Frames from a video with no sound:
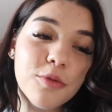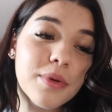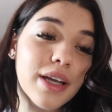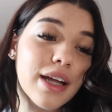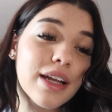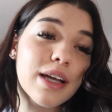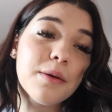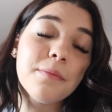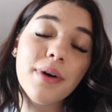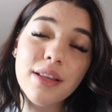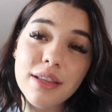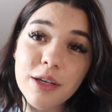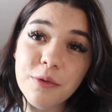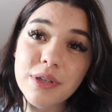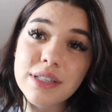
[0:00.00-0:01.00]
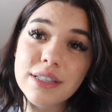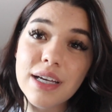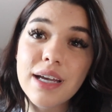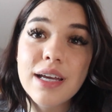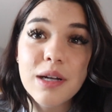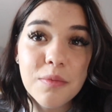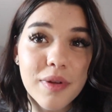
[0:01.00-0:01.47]
be getting a monthly
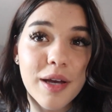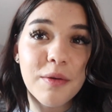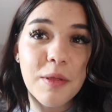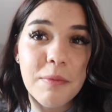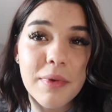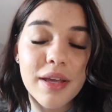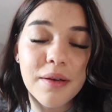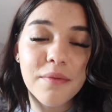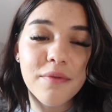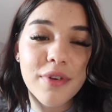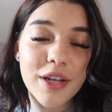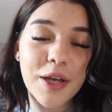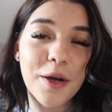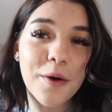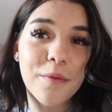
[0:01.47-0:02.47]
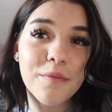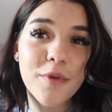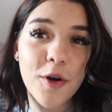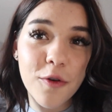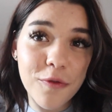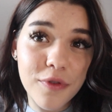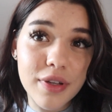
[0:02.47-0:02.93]
reset and a plan with me video
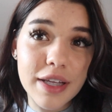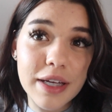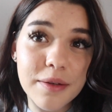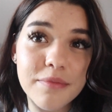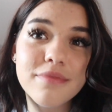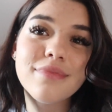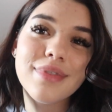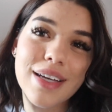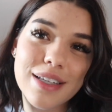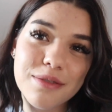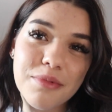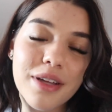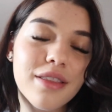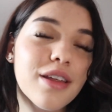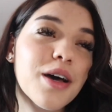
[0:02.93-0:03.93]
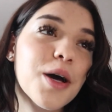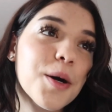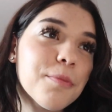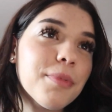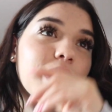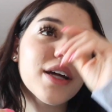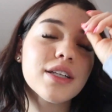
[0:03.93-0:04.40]
hopefully next month.
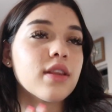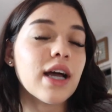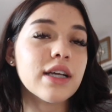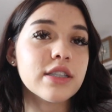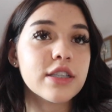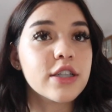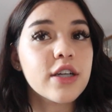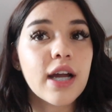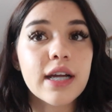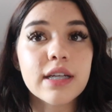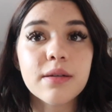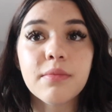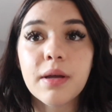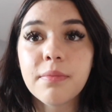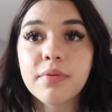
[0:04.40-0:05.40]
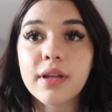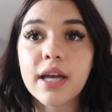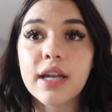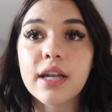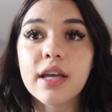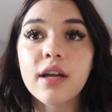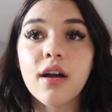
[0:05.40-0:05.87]
But last year I did my
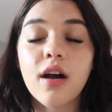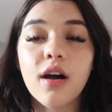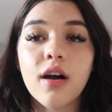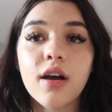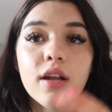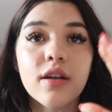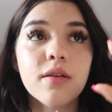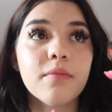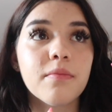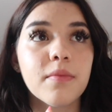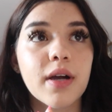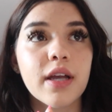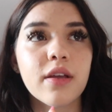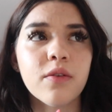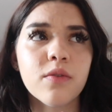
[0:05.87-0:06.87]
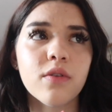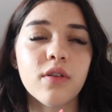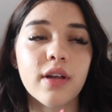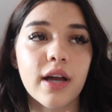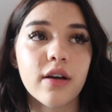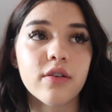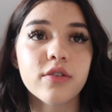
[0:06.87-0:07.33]
planning on my Google
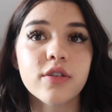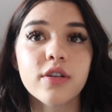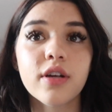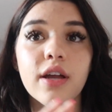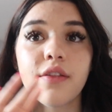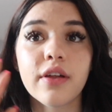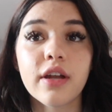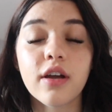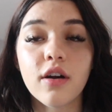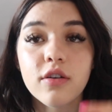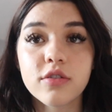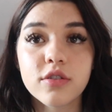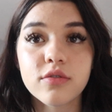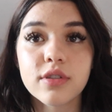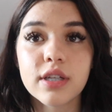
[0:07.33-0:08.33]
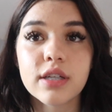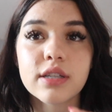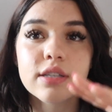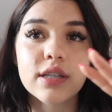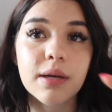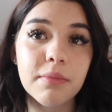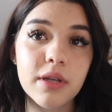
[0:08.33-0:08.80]
Calendar, and then I also did
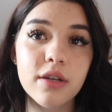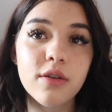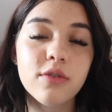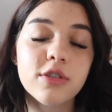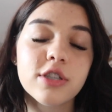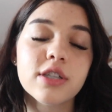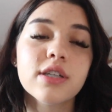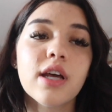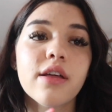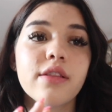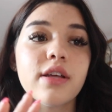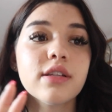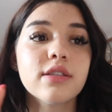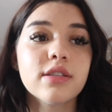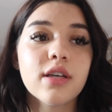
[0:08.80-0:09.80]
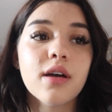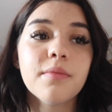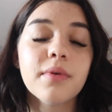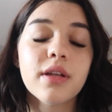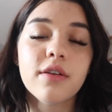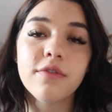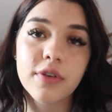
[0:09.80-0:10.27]
some in Notion and then
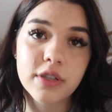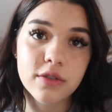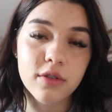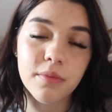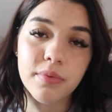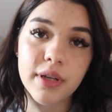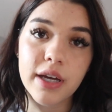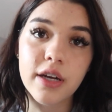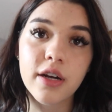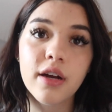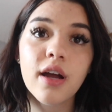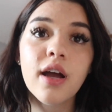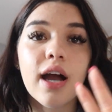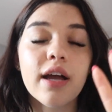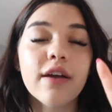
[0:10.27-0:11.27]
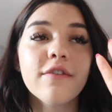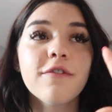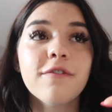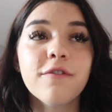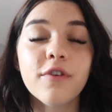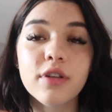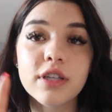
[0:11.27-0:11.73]
some in a physical planner. I have
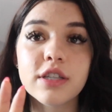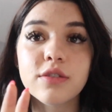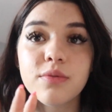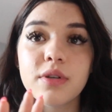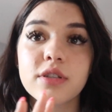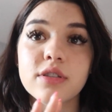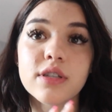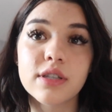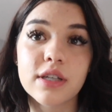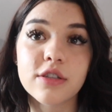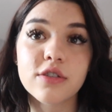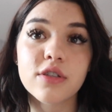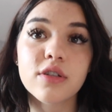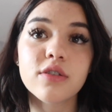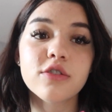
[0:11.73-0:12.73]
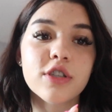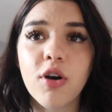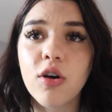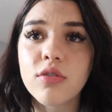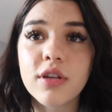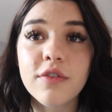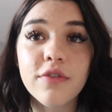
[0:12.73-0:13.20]
fully switched to digital
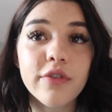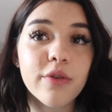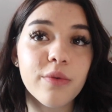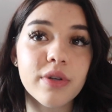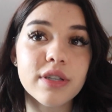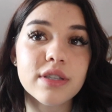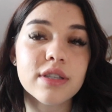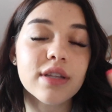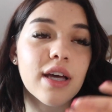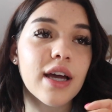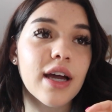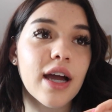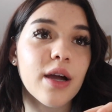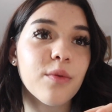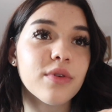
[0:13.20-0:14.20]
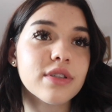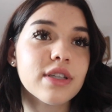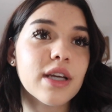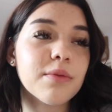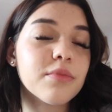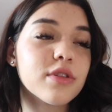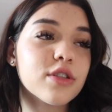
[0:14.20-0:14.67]
only for the reason that I wasn't
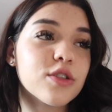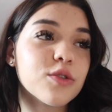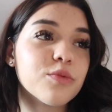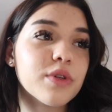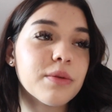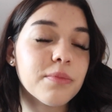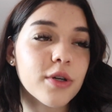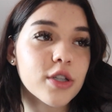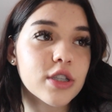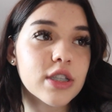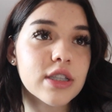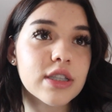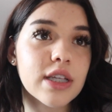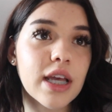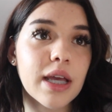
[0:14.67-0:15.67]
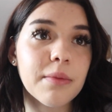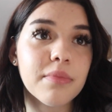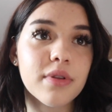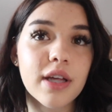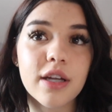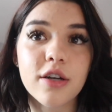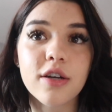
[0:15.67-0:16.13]
able to repurchase a
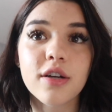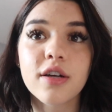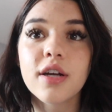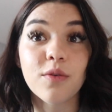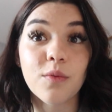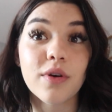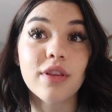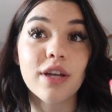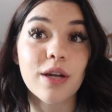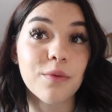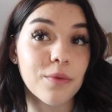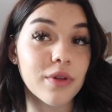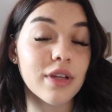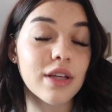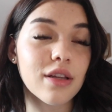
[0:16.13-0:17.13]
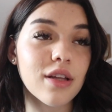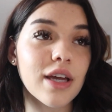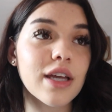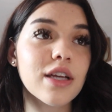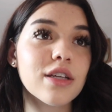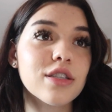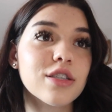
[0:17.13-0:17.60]
planner, the one that I really
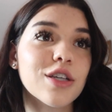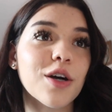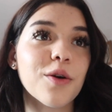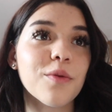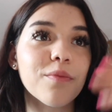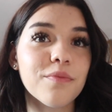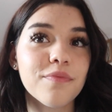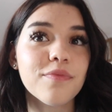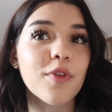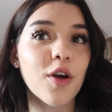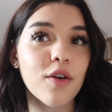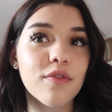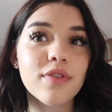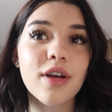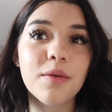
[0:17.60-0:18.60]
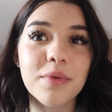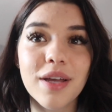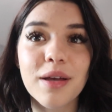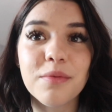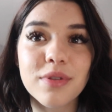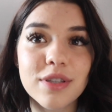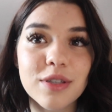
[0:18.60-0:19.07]
like, so hopefully I'll be
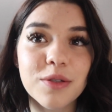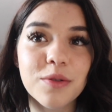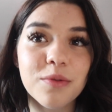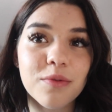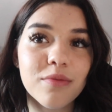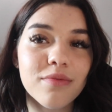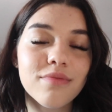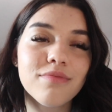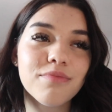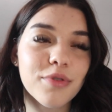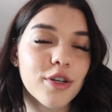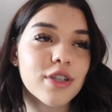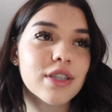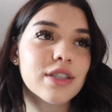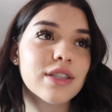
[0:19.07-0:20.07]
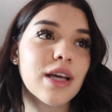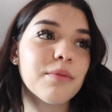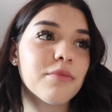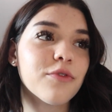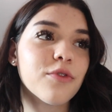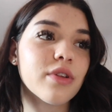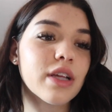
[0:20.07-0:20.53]
able to purchase that
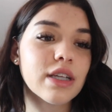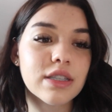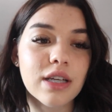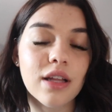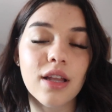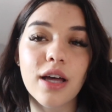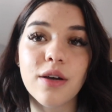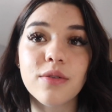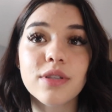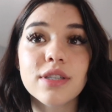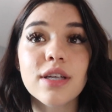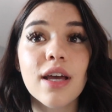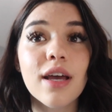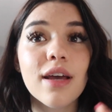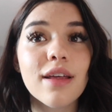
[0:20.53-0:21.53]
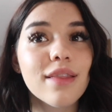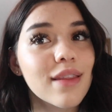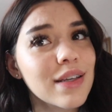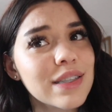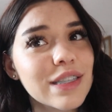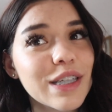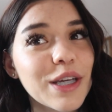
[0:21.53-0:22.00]
before they sell out
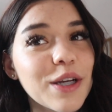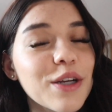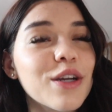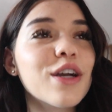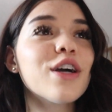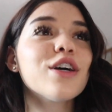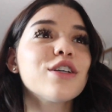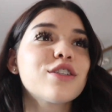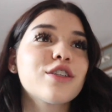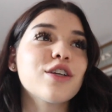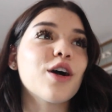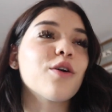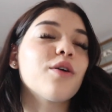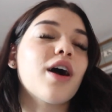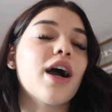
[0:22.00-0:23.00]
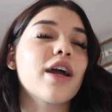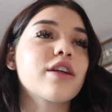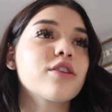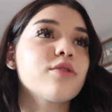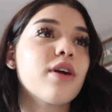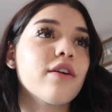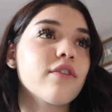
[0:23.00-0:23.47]
this year. So I
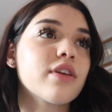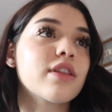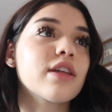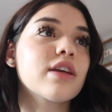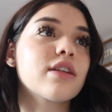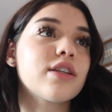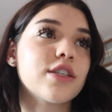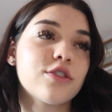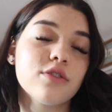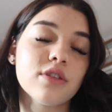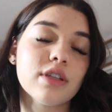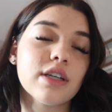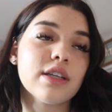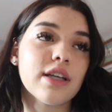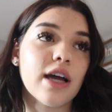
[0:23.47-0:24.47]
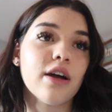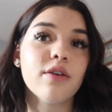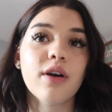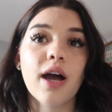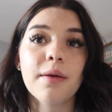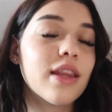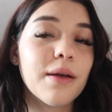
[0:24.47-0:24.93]
do everything digitally
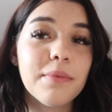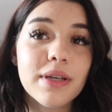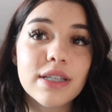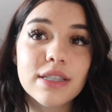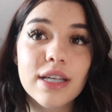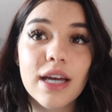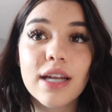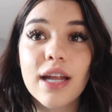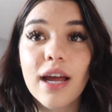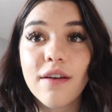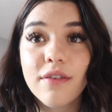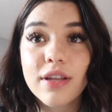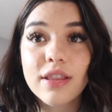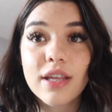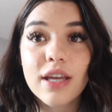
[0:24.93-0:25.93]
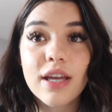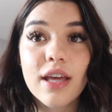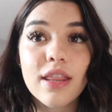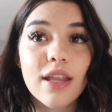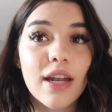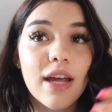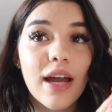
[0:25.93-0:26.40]
now. That being said,
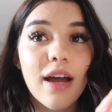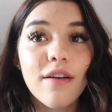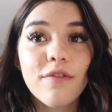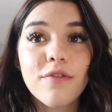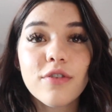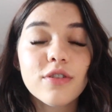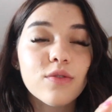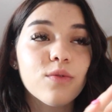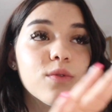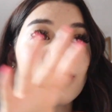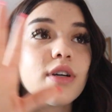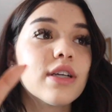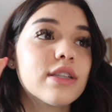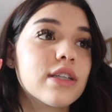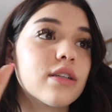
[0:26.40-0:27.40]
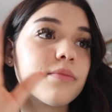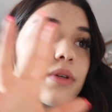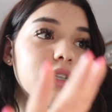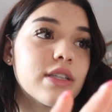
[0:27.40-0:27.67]
everything that I have for school is going to be